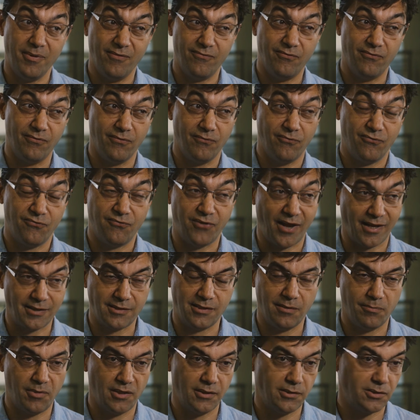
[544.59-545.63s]
be
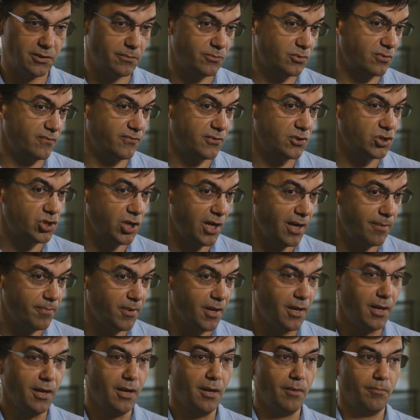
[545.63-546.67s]
flexible in terms of the shape,
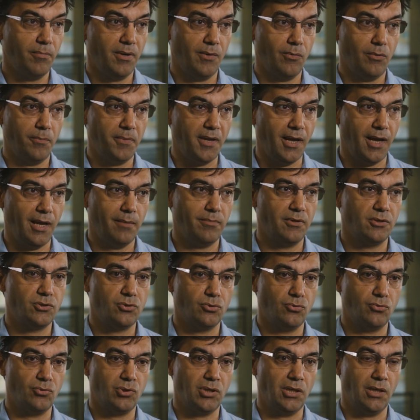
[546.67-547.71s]
but will be able
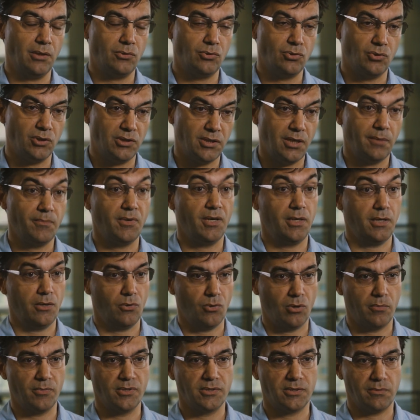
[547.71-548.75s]
to re, to retain an
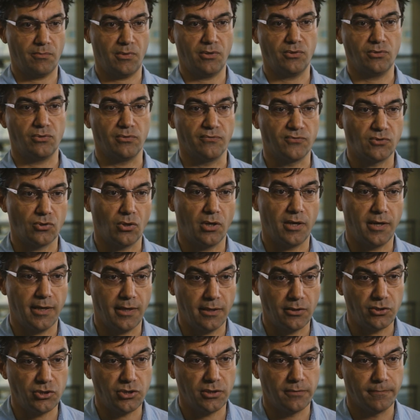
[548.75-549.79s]
enormous amount of solar
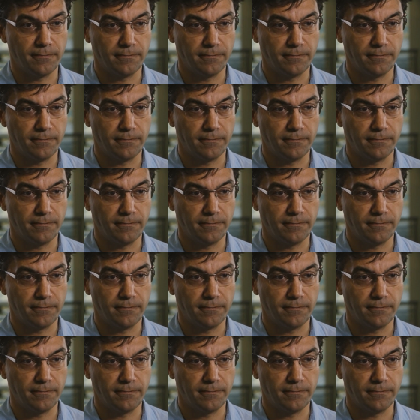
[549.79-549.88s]
energy.